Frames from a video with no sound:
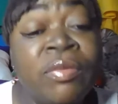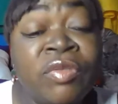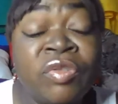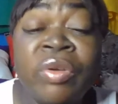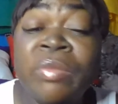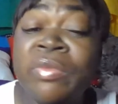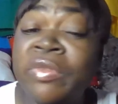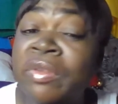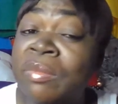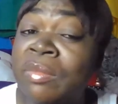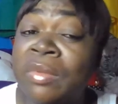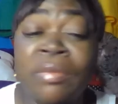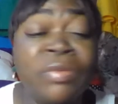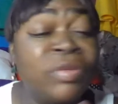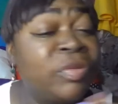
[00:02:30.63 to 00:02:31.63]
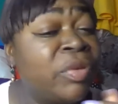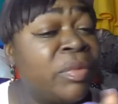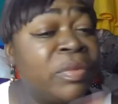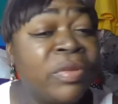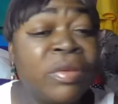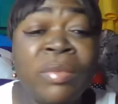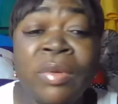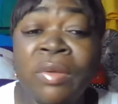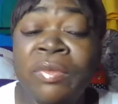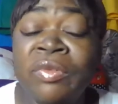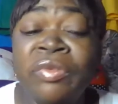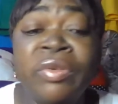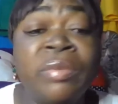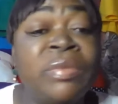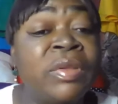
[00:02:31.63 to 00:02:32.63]
Shrimp some love. Shrimp some love.
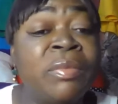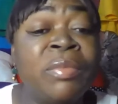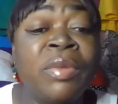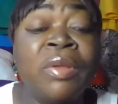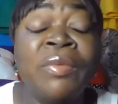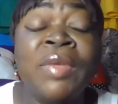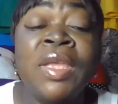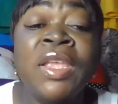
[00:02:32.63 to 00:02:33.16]
Shrimp some love.